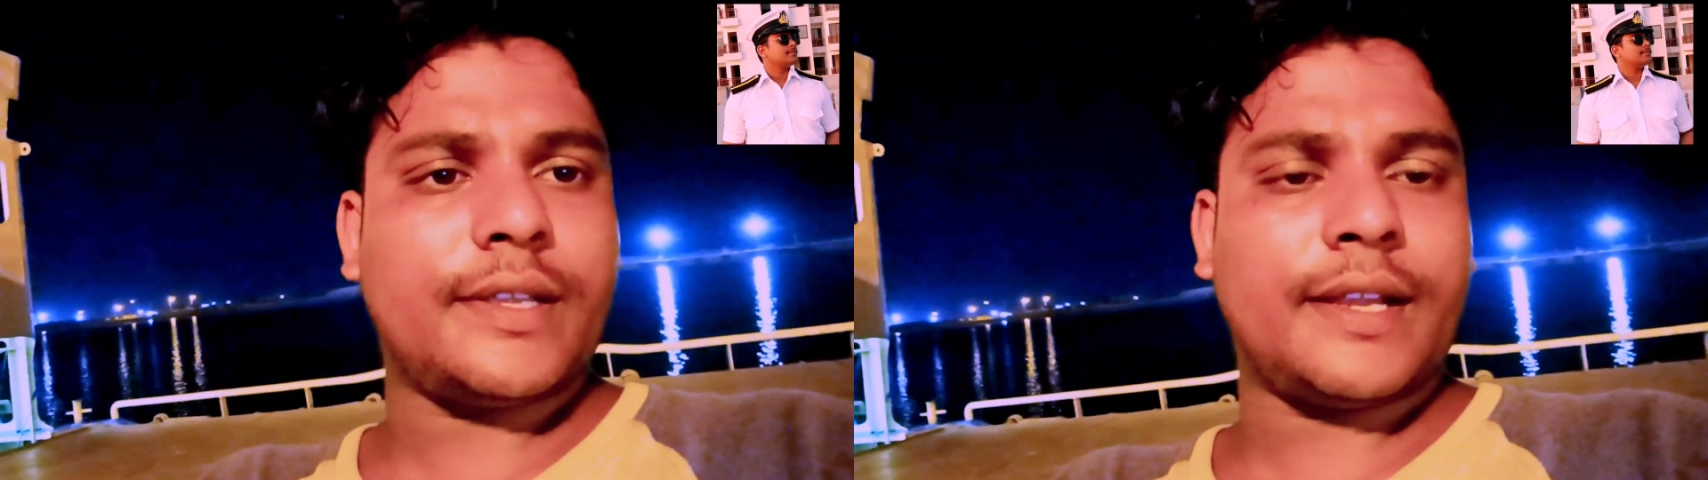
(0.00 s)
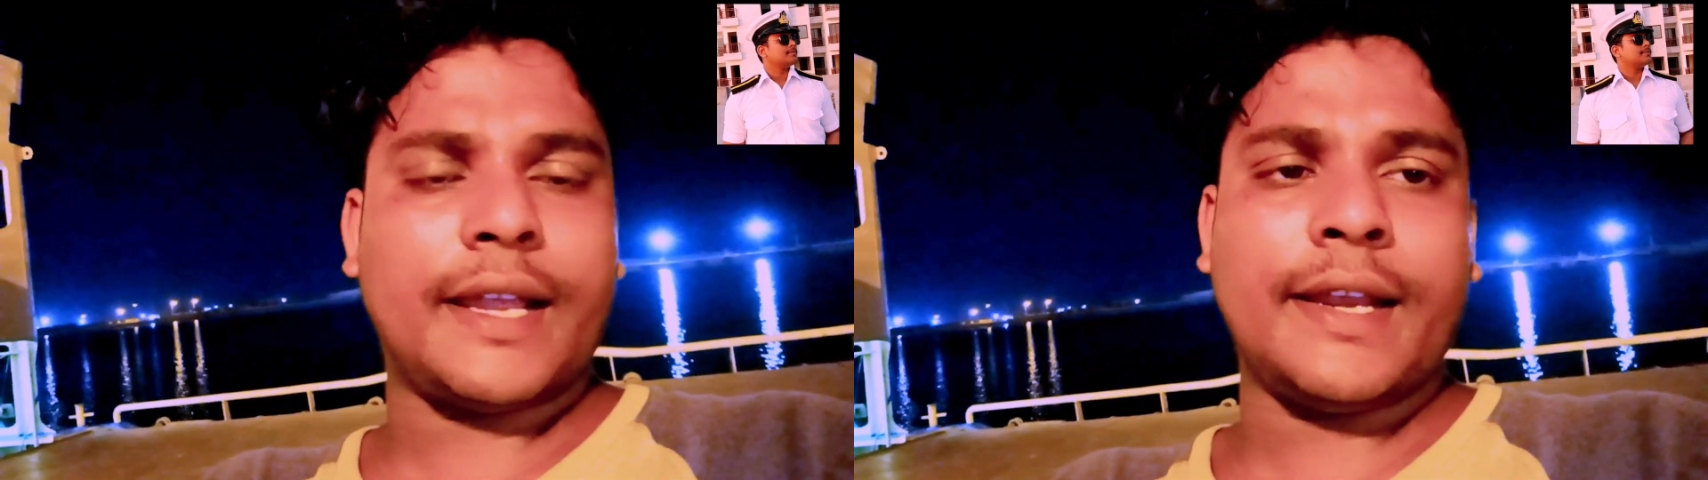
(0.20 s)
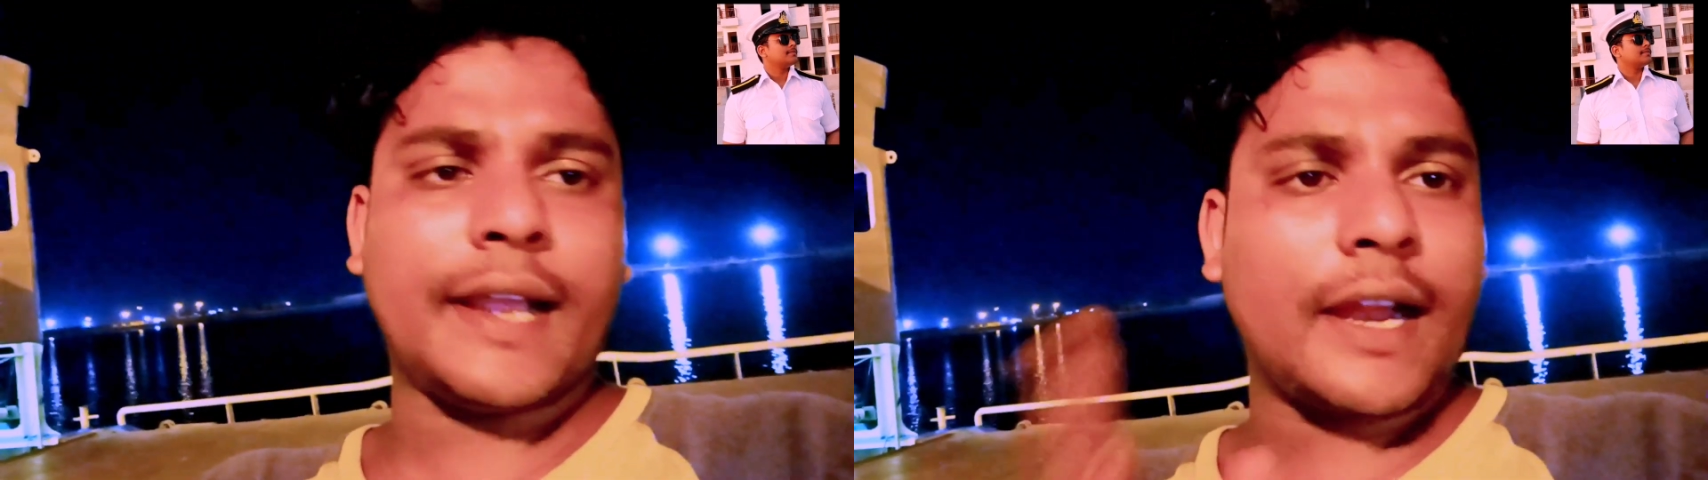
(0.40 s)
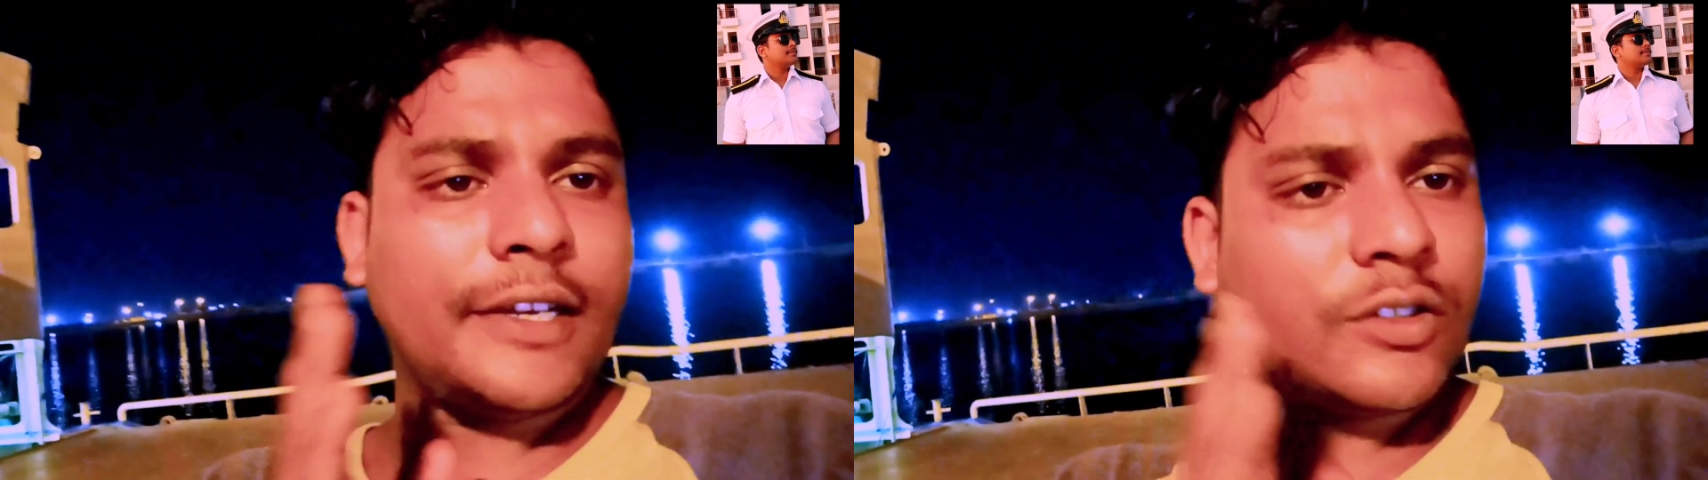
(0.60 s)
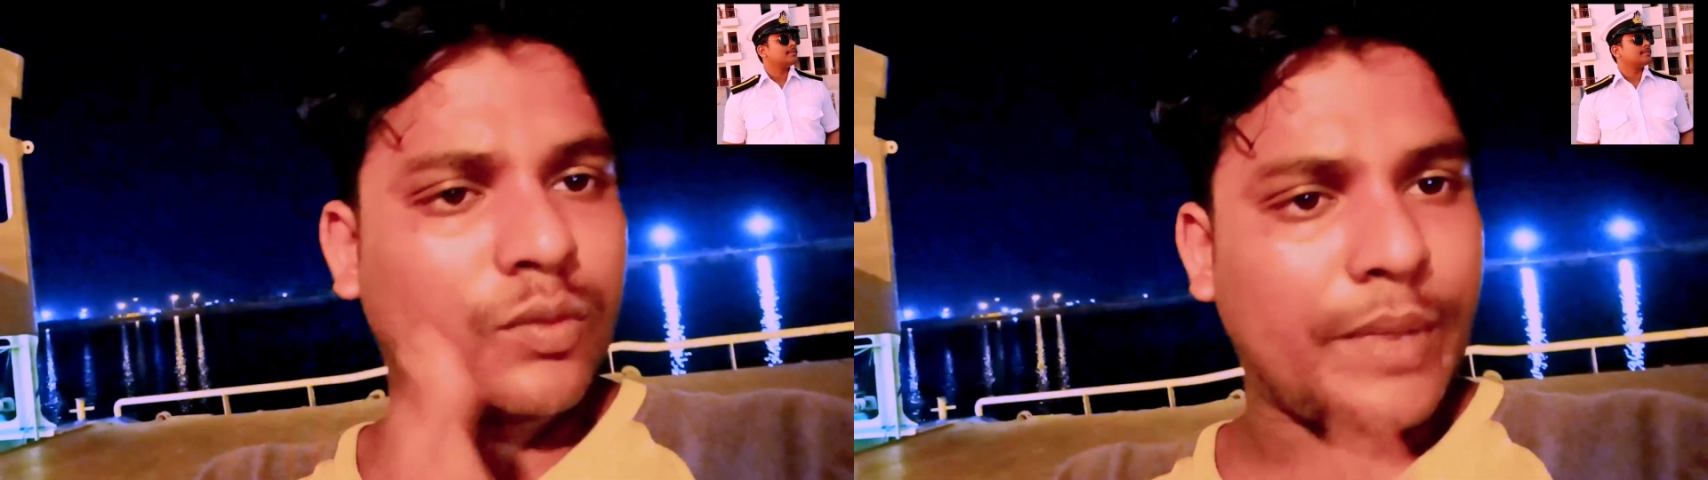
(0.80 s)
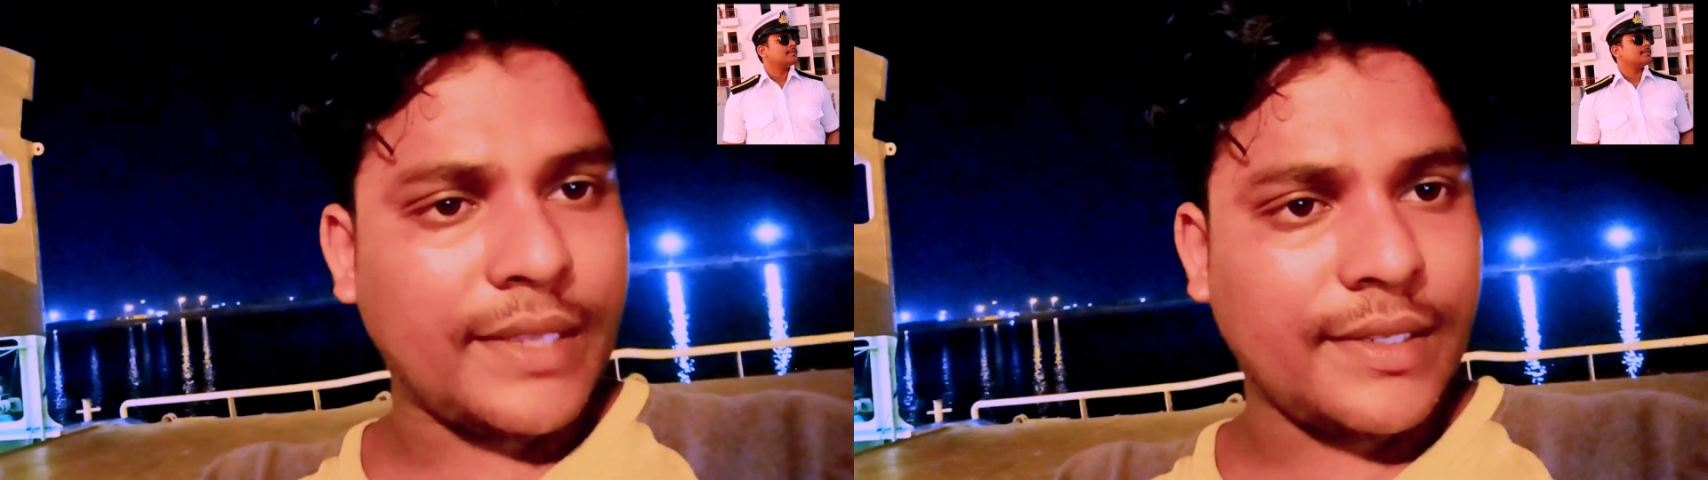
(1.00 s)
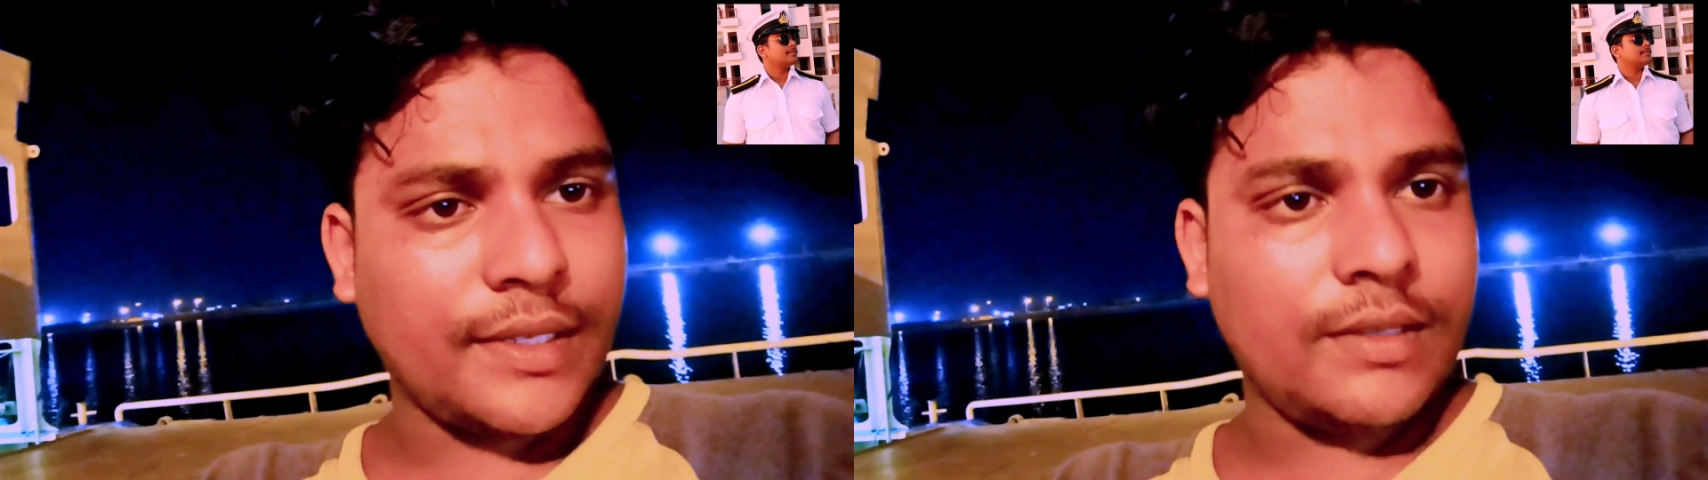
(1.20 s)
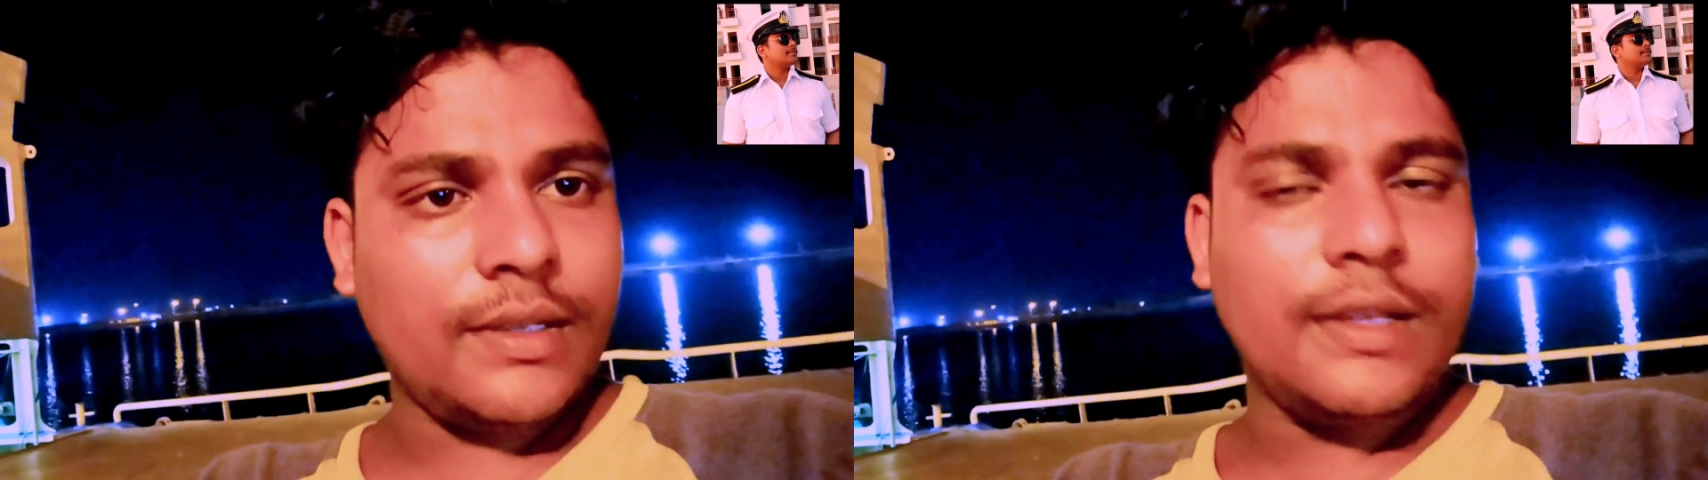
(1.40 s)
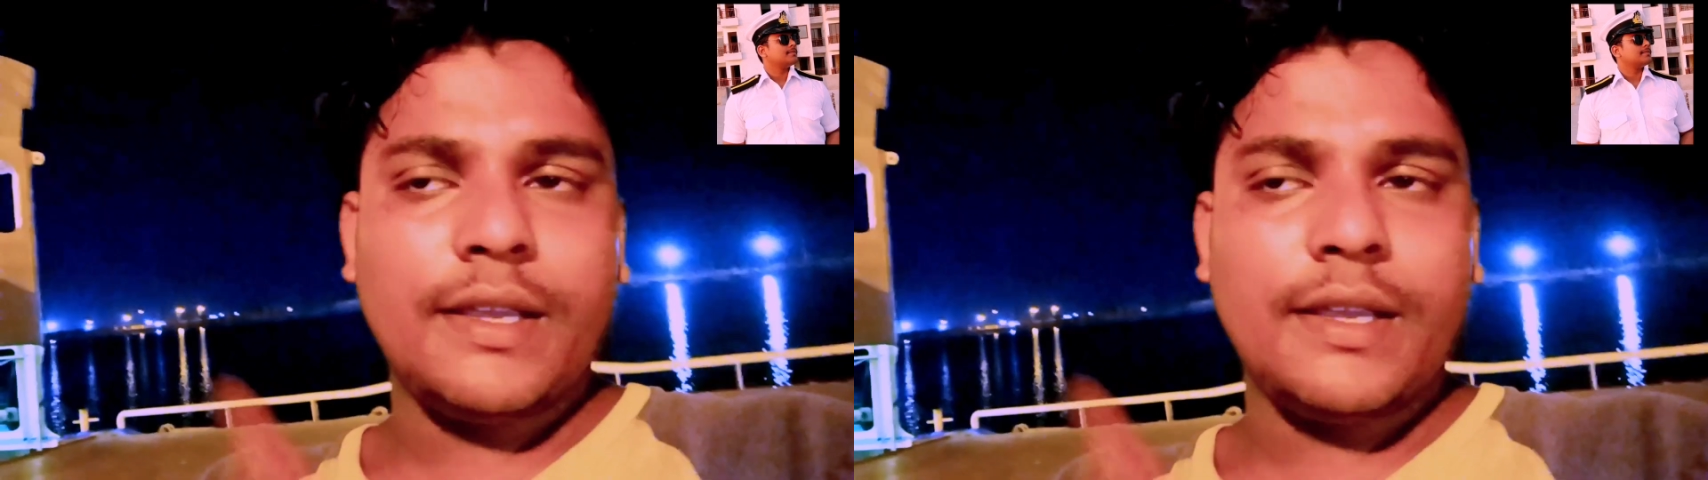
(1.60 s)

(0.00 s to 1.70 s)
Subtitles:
and according to vessel,